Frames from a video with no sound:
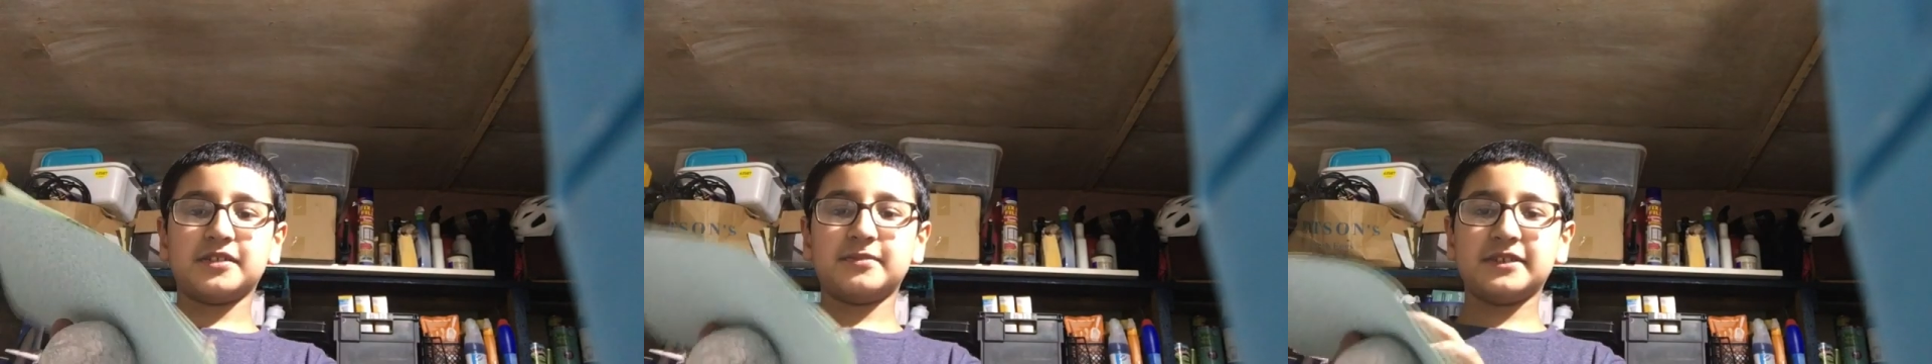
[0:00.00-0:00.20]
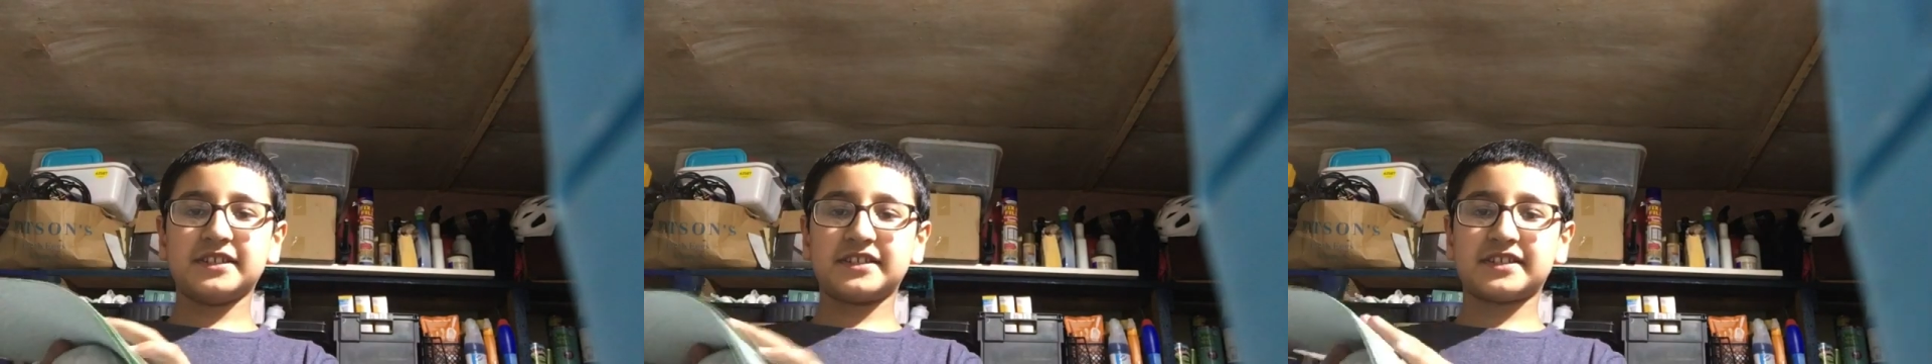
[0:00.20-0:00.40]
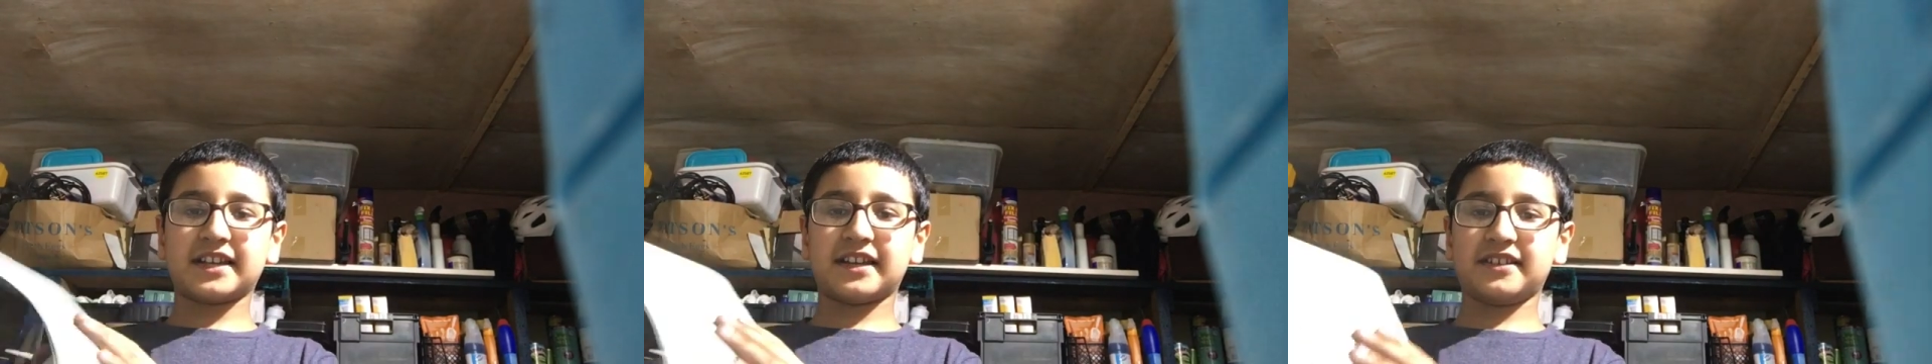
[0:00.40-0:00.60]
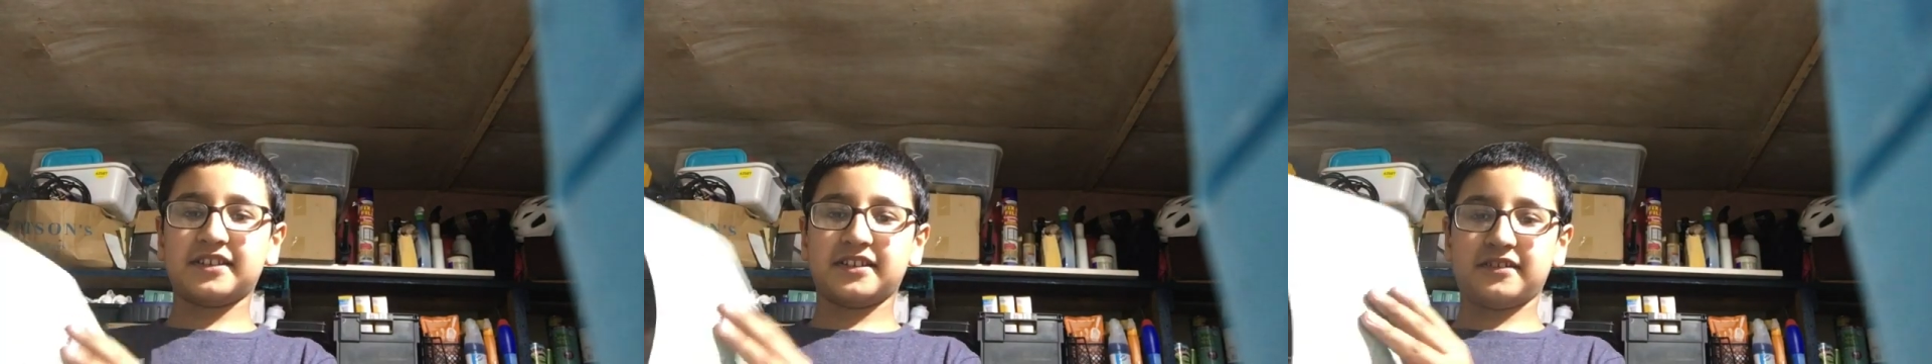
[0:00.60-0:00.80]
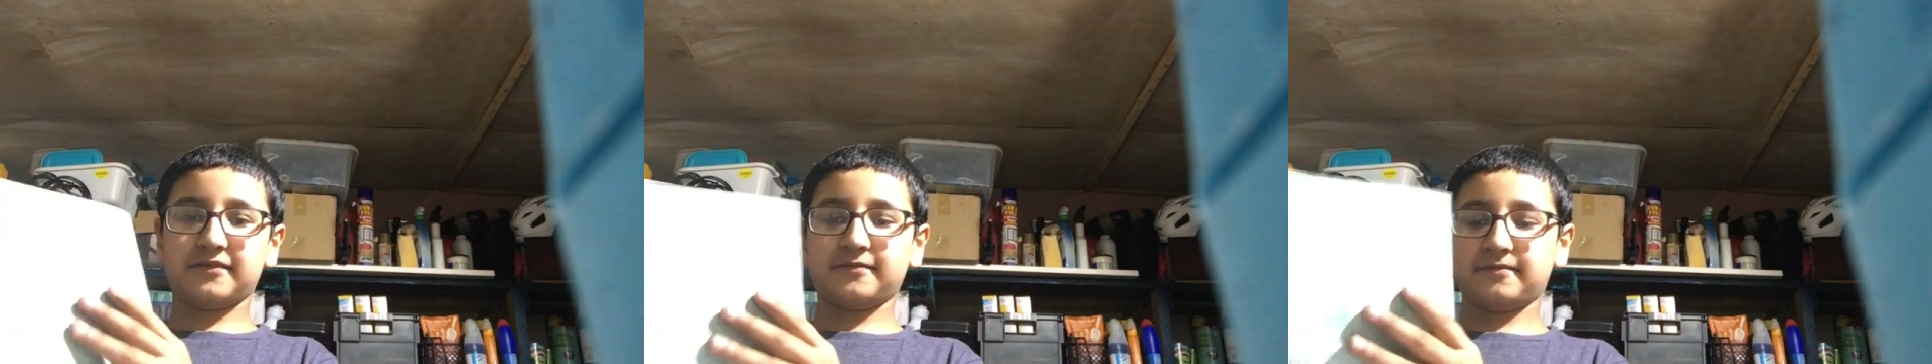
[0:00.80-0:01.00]
be sanding
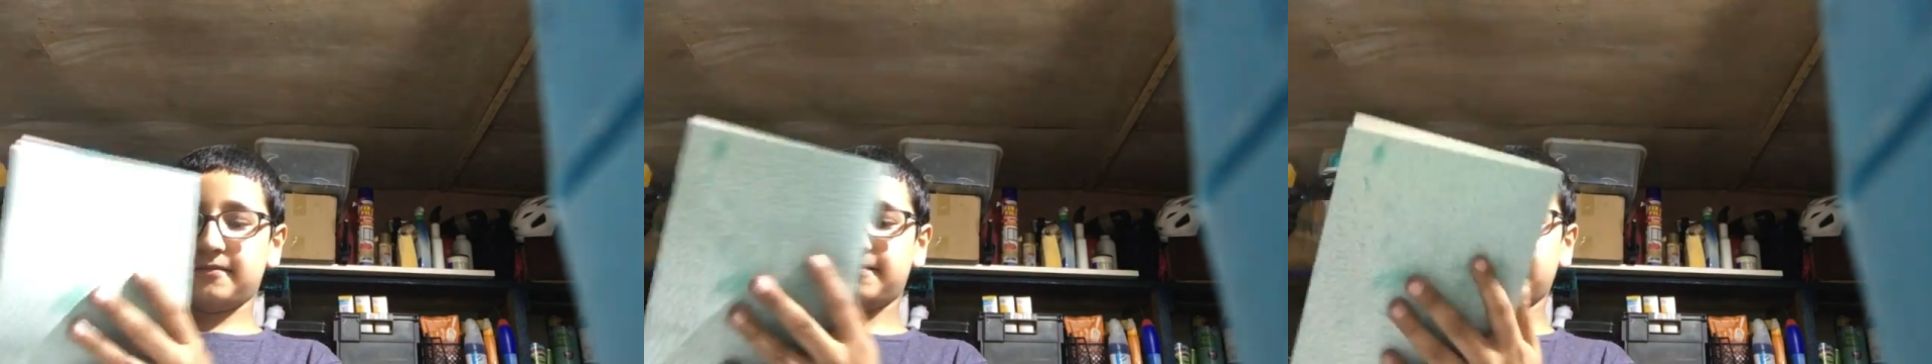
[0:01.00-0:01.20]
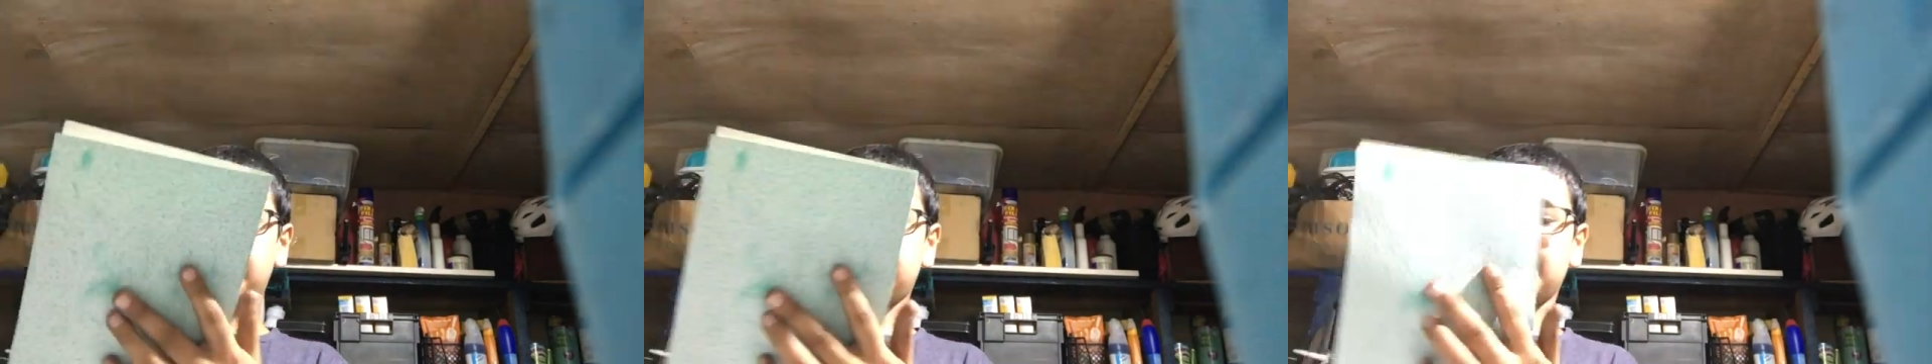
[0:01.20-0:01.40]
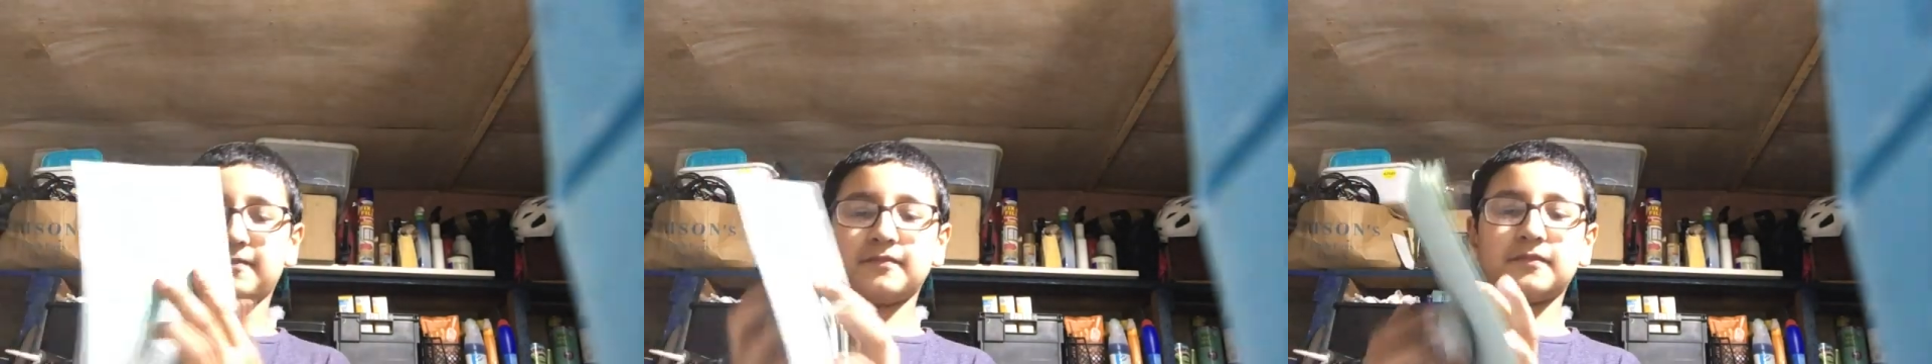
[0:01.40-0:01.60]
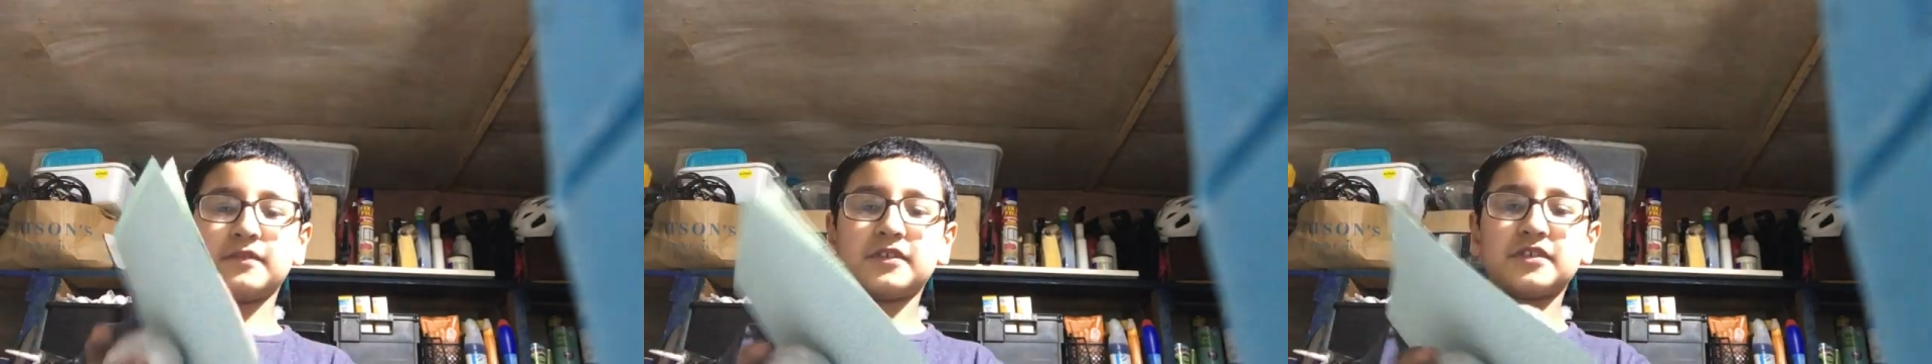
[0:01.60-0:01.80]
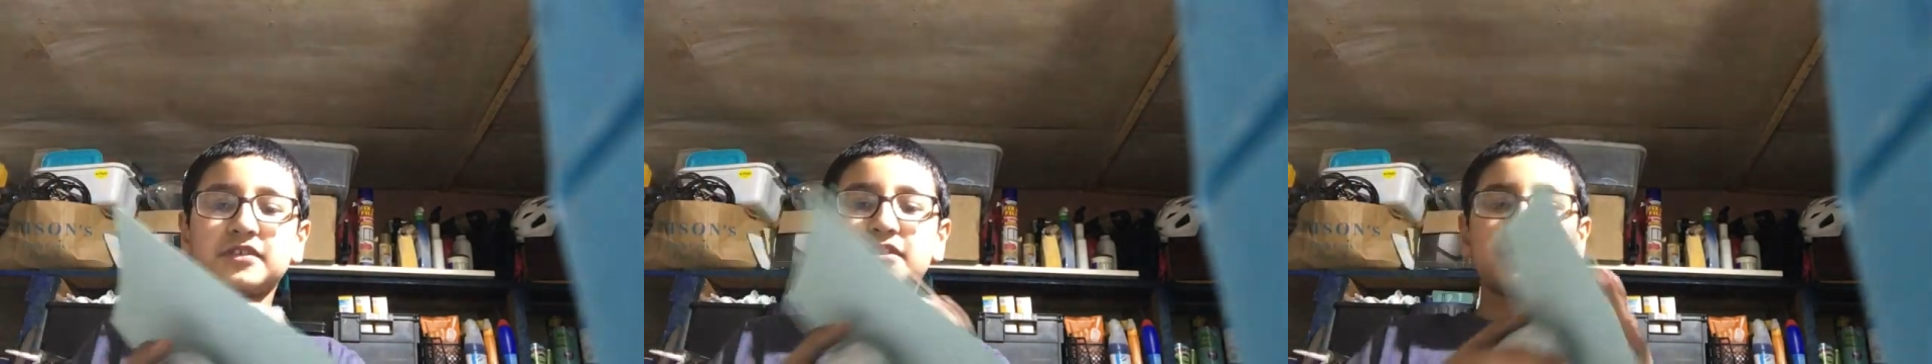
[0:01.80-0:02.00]
it.
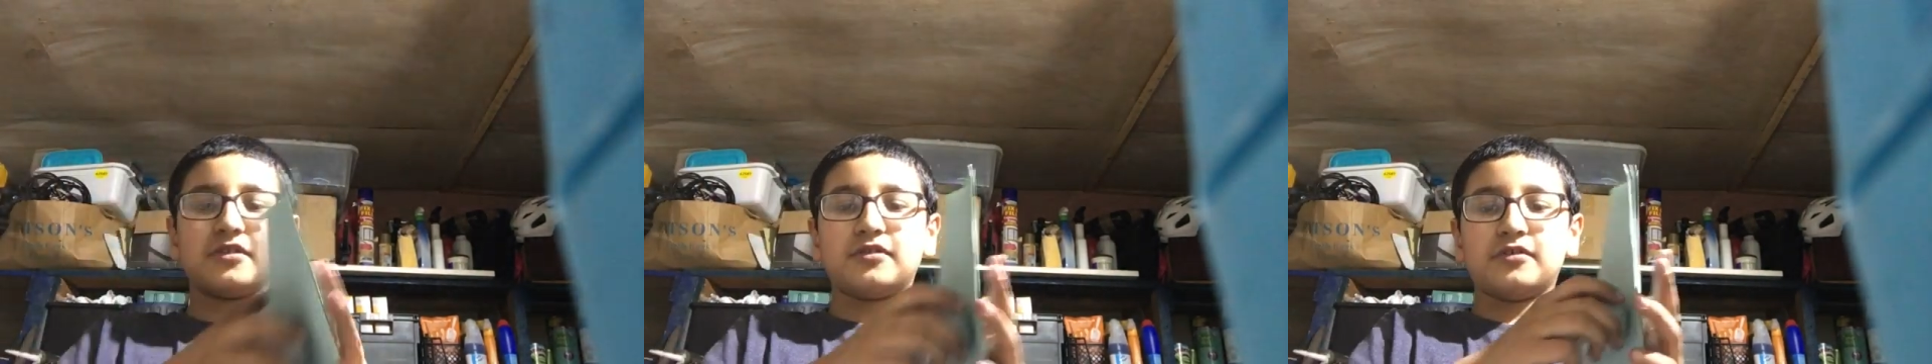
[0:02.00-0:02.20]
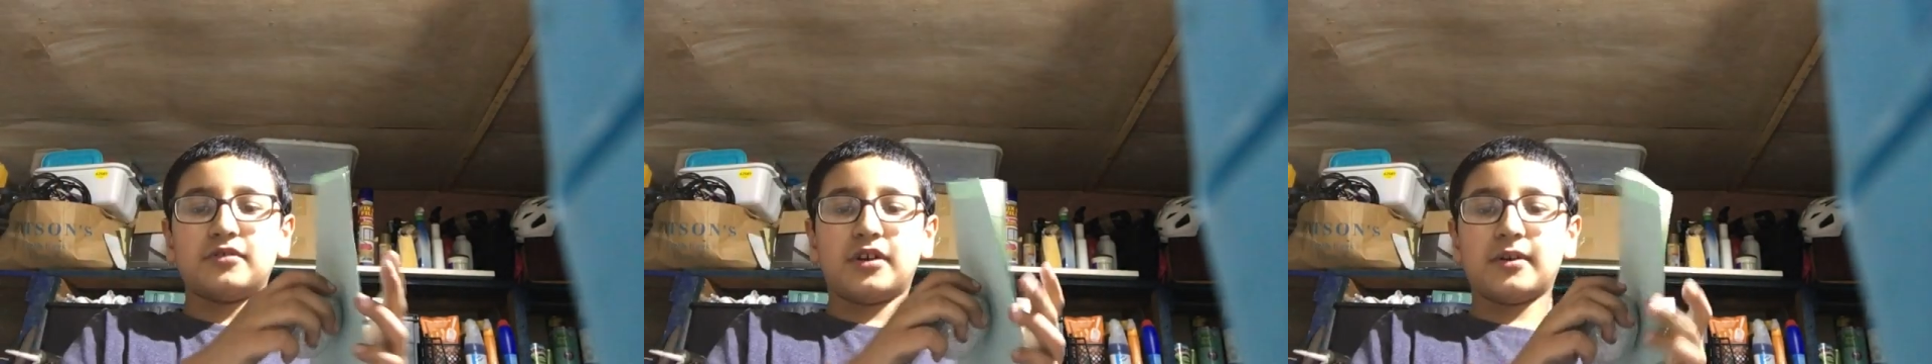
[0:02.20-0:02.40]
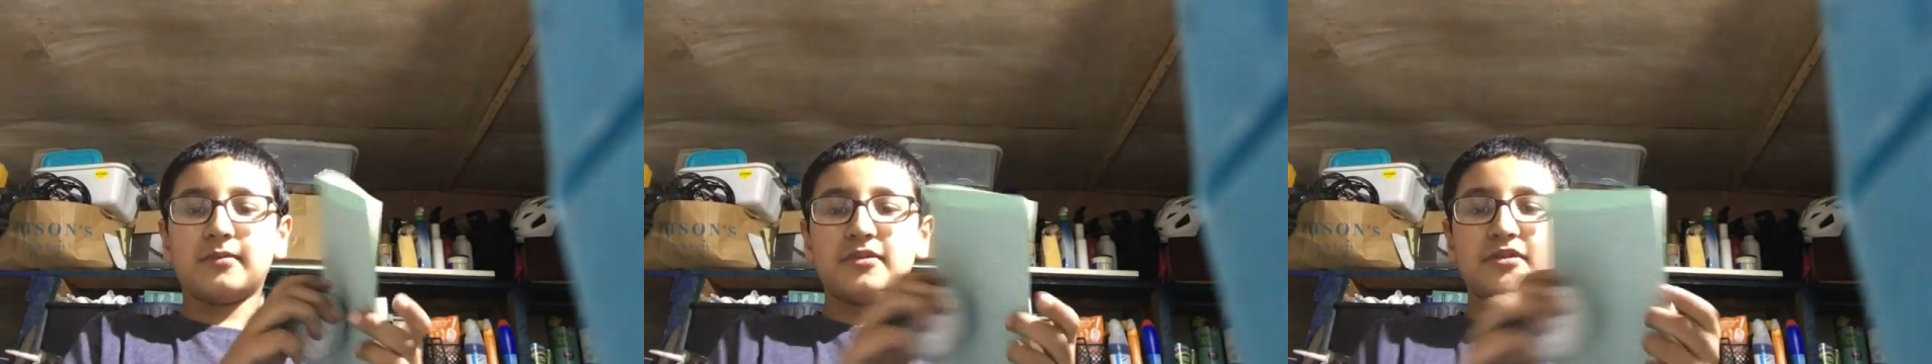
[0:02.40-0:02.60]
So I'm gonna